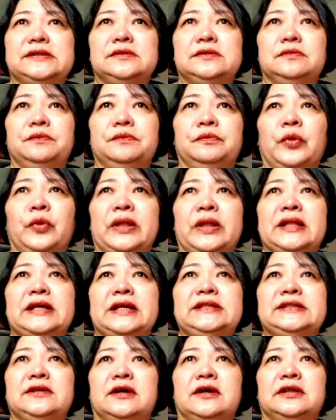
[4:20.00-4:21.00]
when
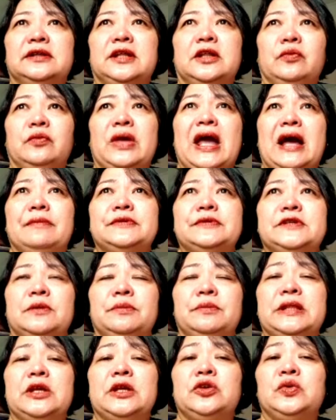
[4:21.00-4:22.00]
they started, we have
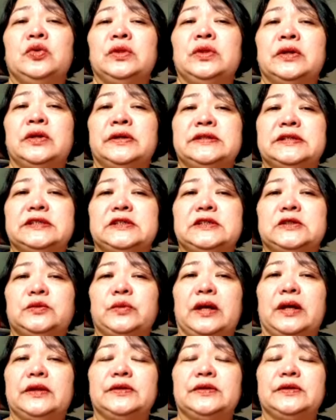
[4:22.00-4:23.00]
so many new nurses as
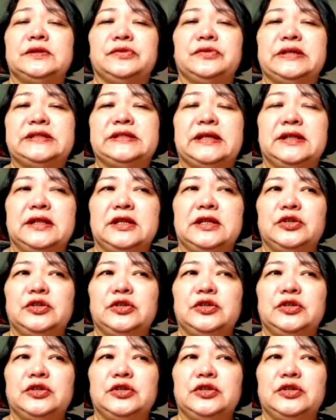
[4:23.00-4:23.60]
well who's recently